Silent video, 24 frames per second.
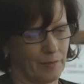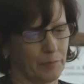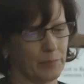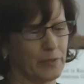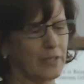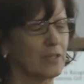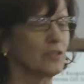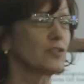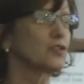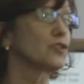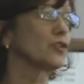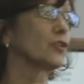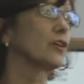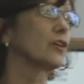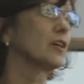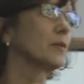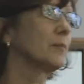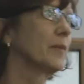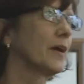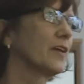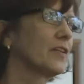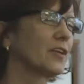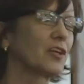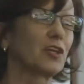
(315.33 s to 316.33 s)
be enjoyed
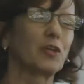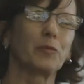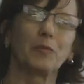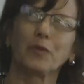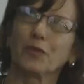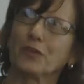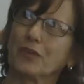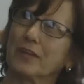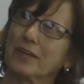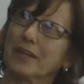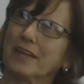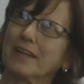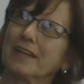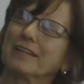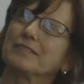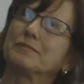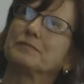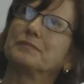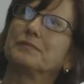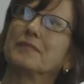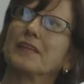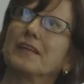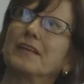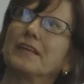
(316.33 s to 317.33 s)
by the community,
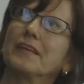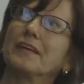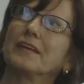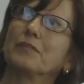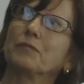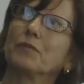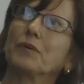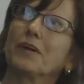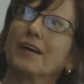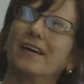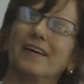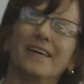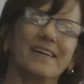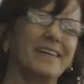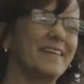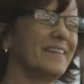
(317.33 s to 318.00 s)
and we'll